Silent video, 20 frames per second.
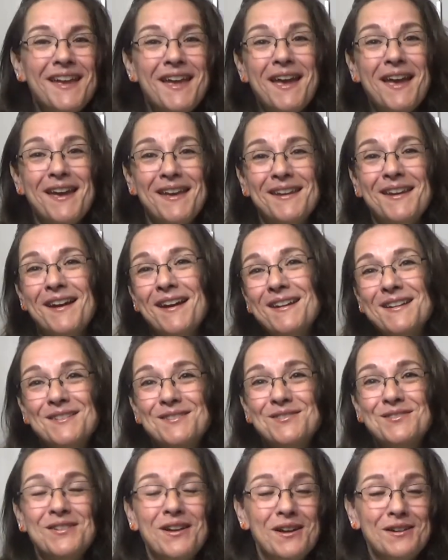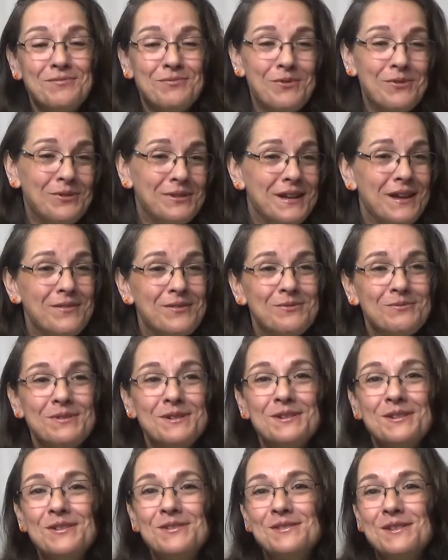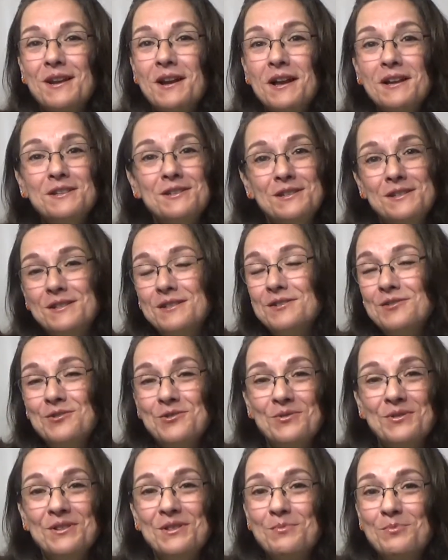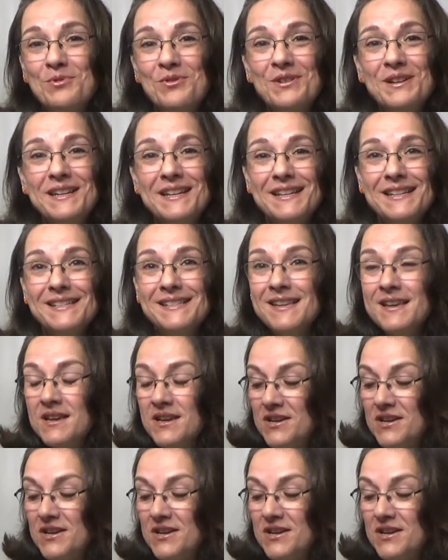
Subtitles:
And I roll down the windows and I just enjoy the breeze.